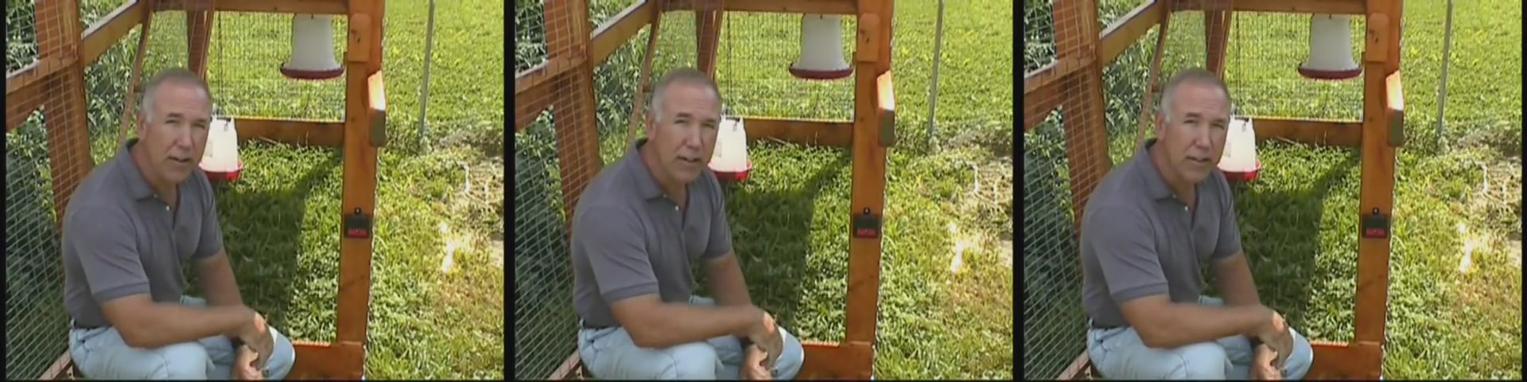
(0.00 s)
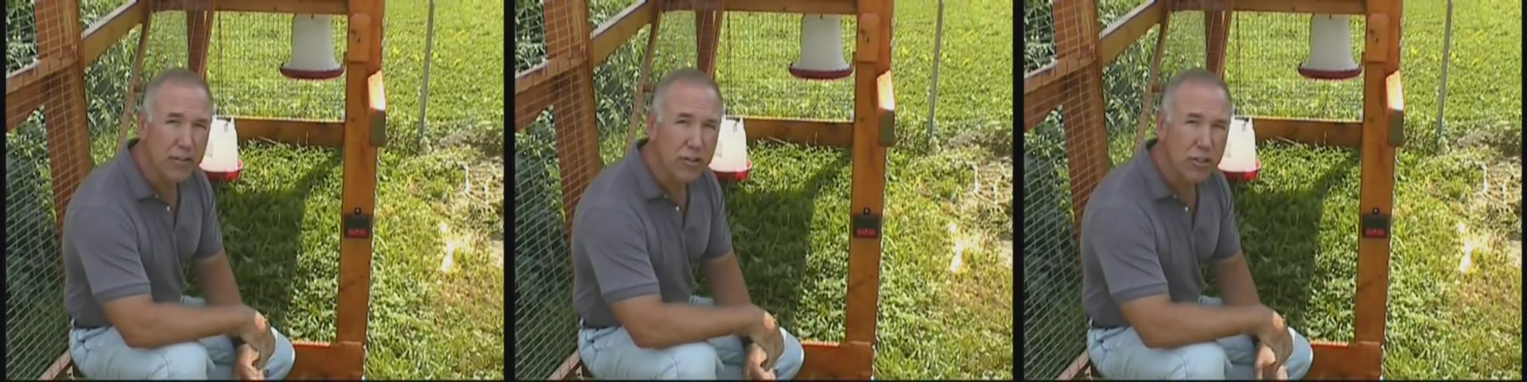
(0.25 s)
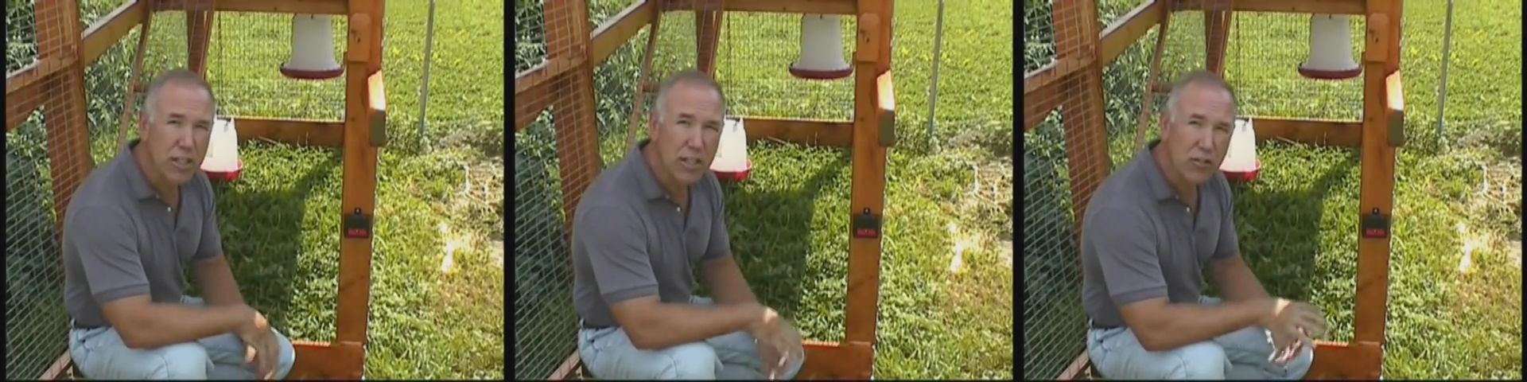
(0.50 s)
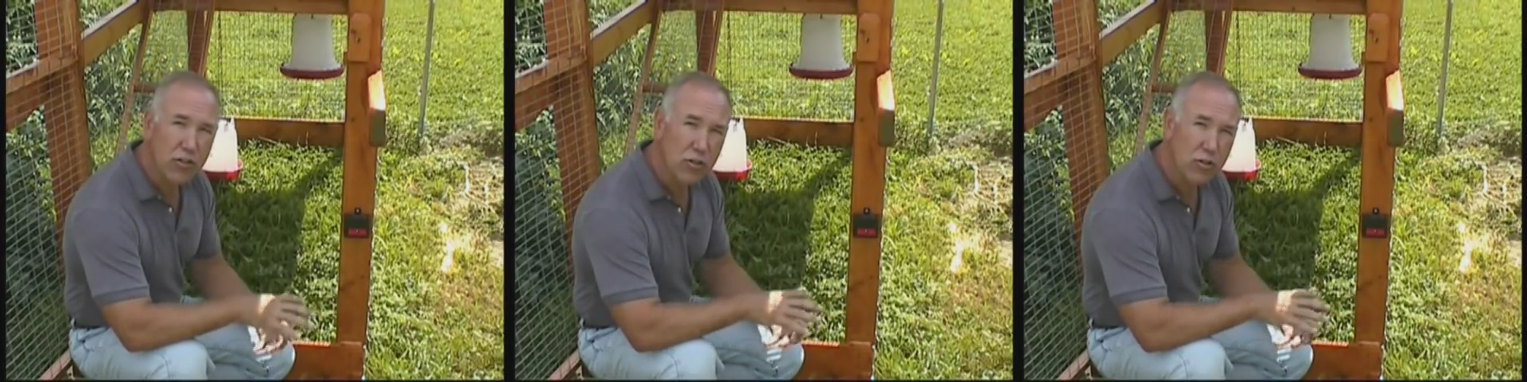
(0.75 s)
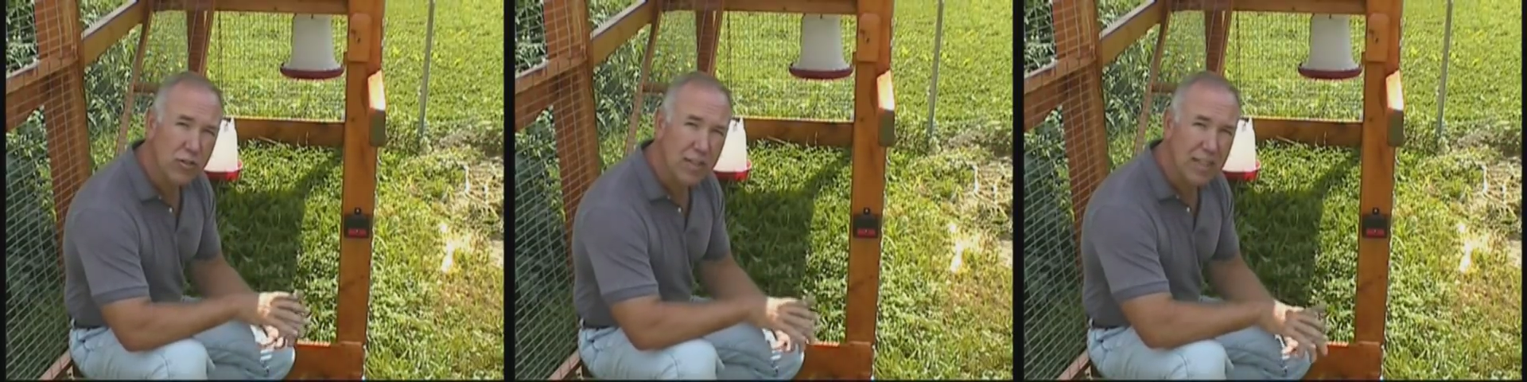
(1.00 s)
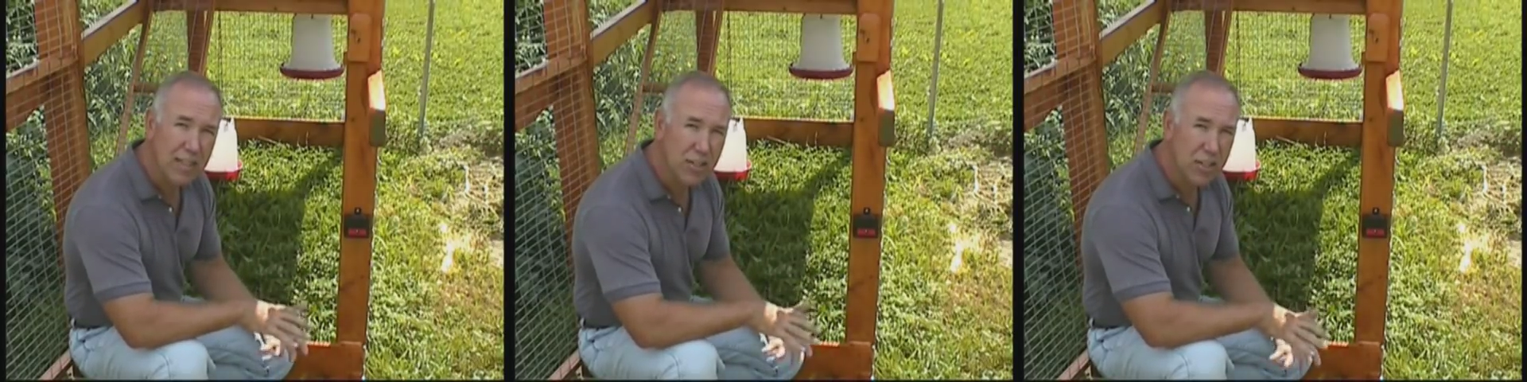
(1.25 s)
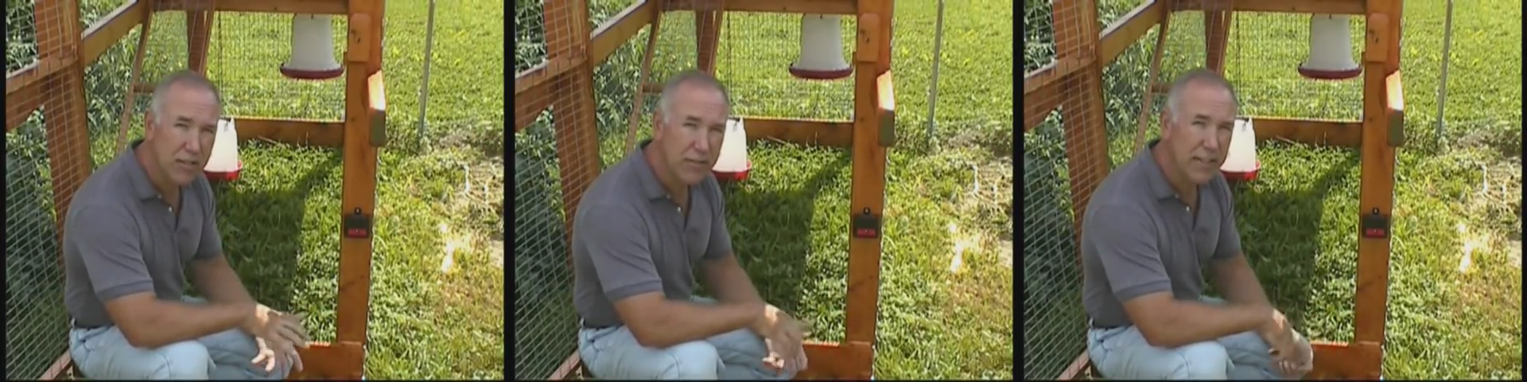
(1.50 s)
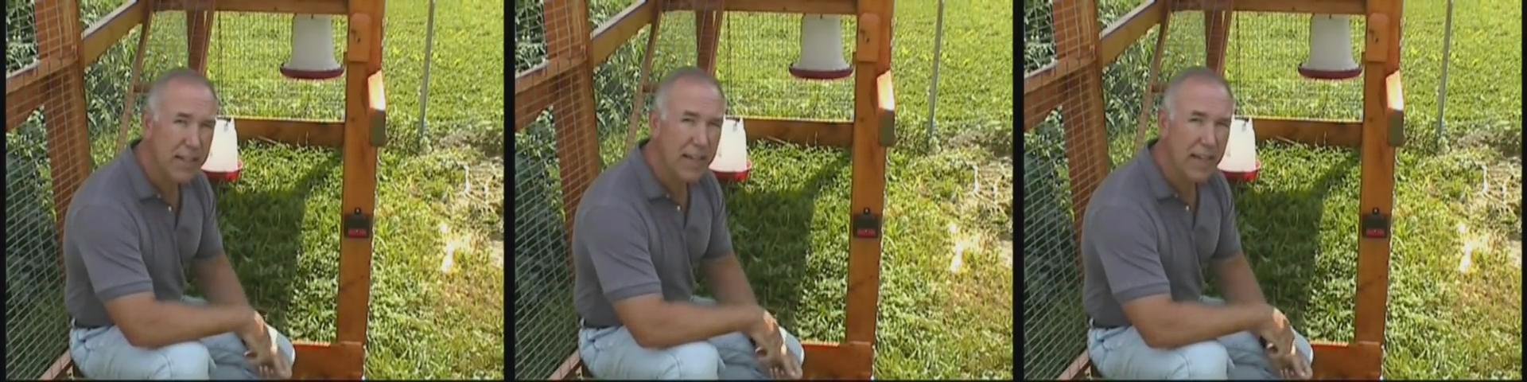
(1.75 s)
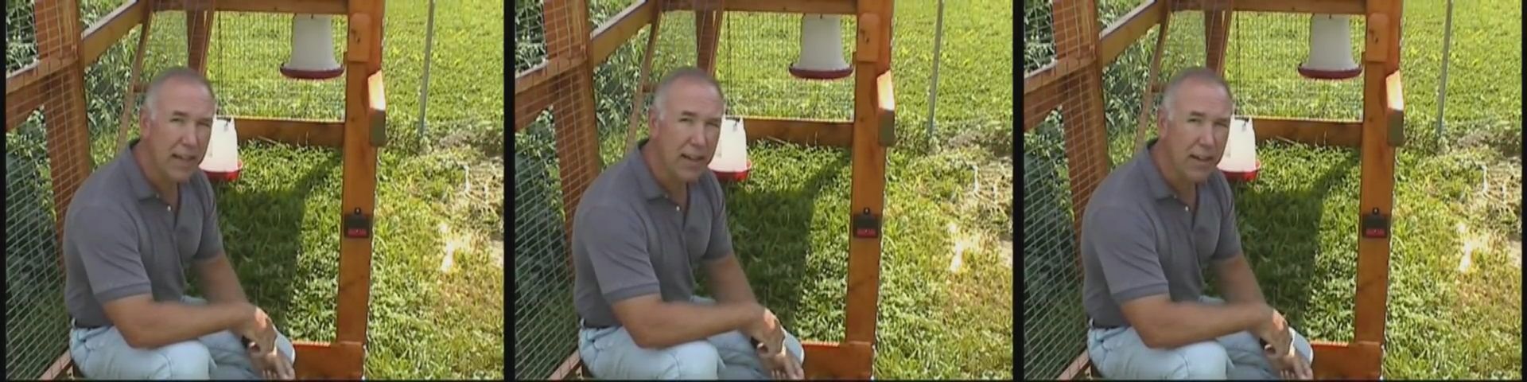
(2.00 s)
that your chickens use each and every day.